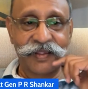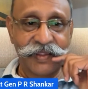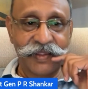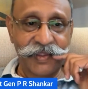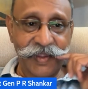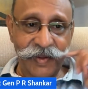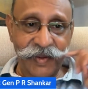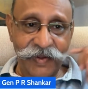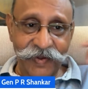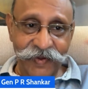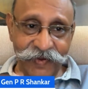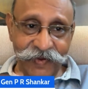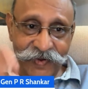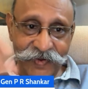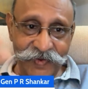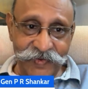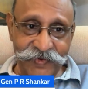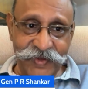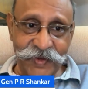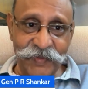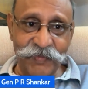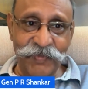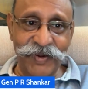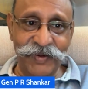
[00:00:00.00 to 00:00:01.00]

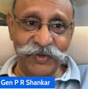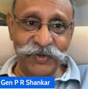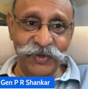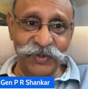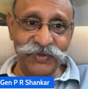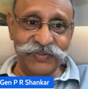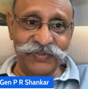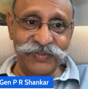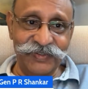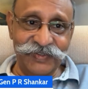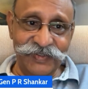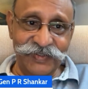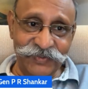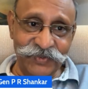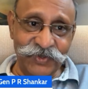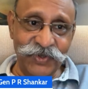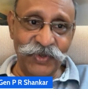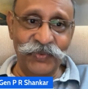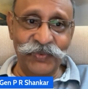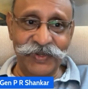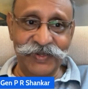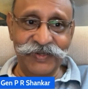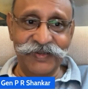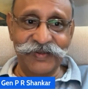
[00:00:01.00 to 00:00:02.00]
In Tibet also there's
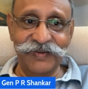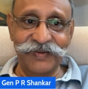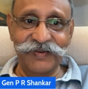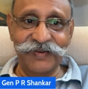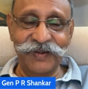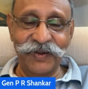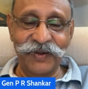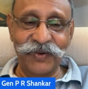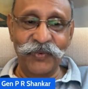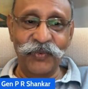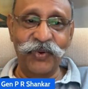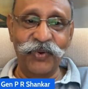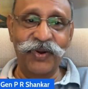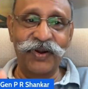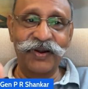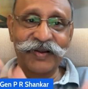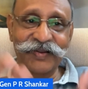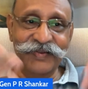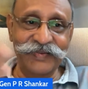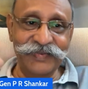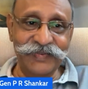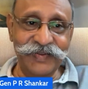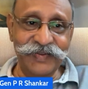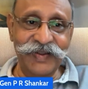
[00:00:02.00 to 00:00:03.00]
no one. What
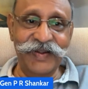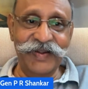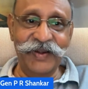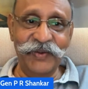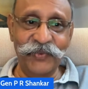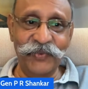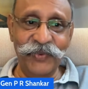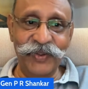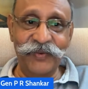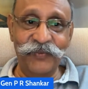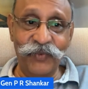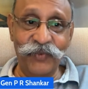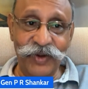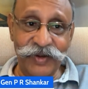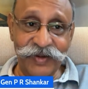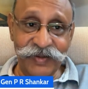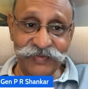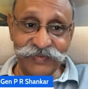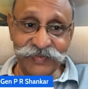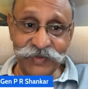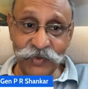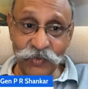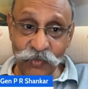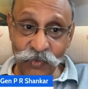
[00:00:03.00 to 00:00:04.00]
does he require? What
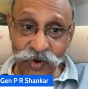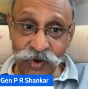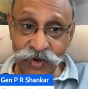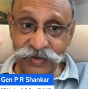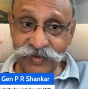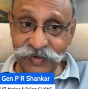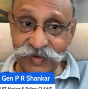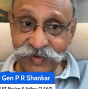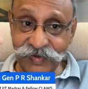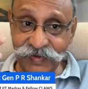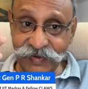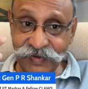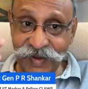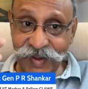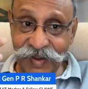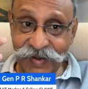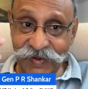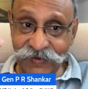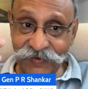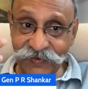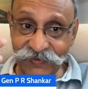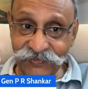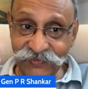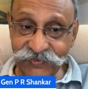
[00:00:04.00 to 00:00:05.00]
does he want that
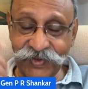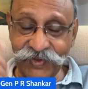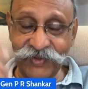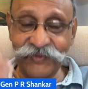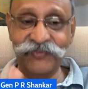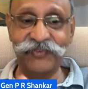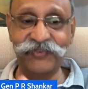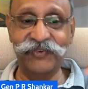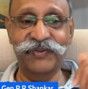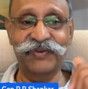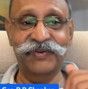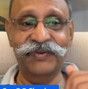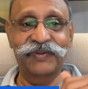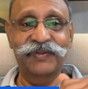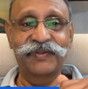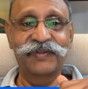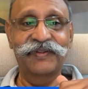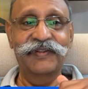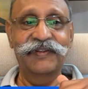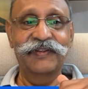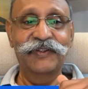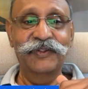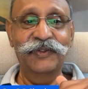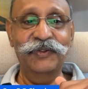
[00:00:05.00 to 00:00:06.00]
electricity for?
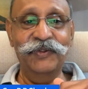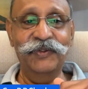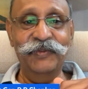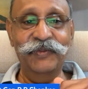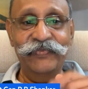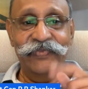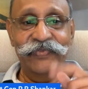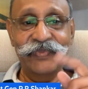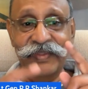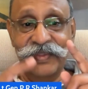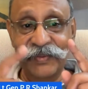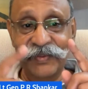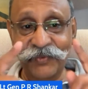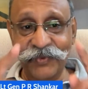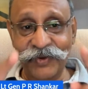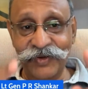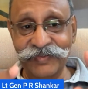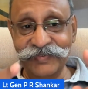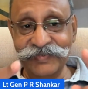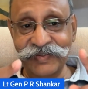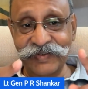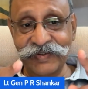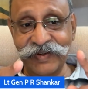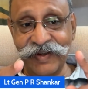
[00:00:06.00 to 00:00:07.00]
He
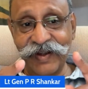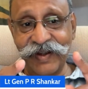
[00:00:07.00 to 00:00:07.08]
wants that